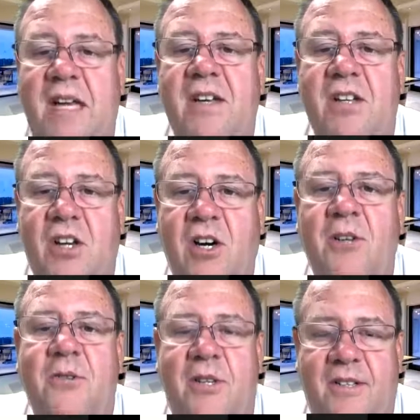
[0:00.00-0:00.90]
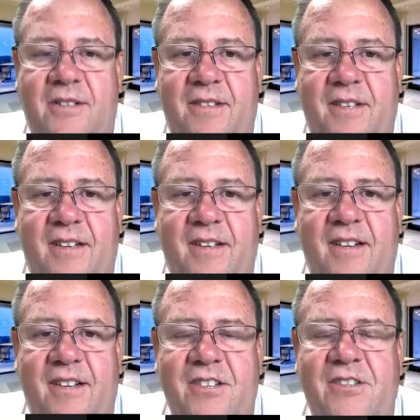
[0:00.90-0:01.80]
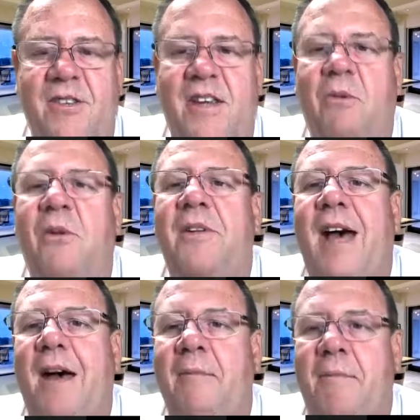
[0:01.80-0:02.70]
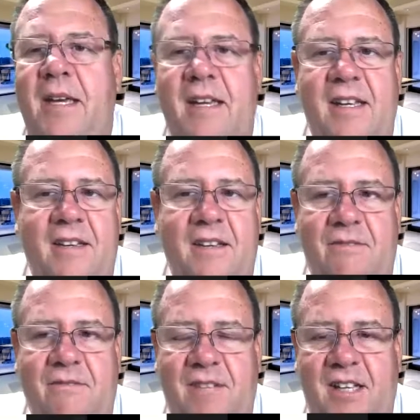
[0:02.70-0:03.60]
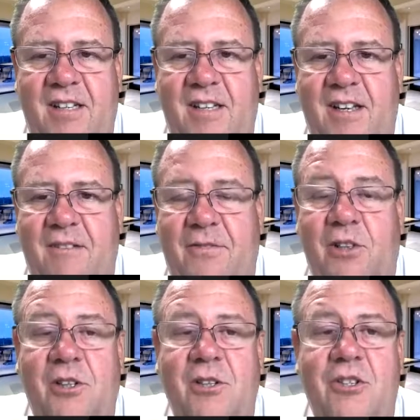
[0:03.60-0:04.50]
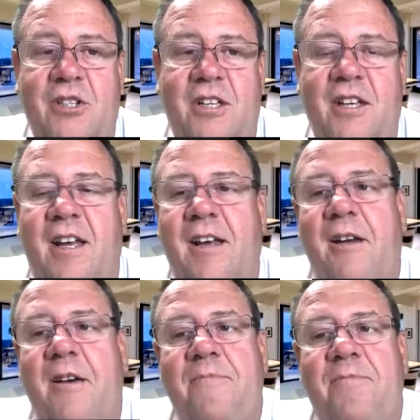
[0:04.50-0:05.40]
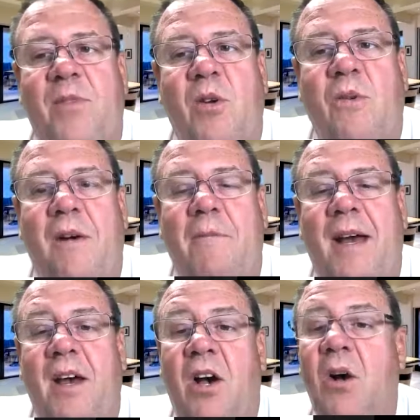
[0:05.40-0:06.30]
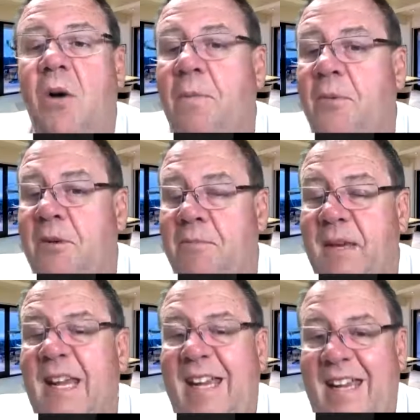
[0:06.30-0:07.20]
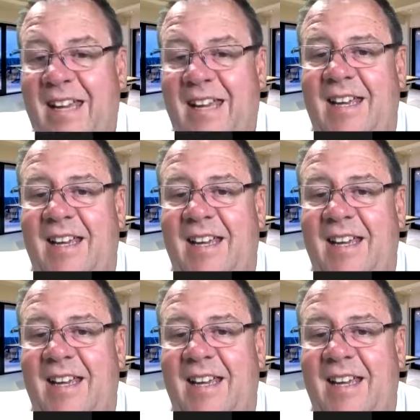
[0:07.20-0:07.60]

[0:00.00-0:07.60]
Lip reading: be in Kartra. So they will not be in Volusion. What my hope would be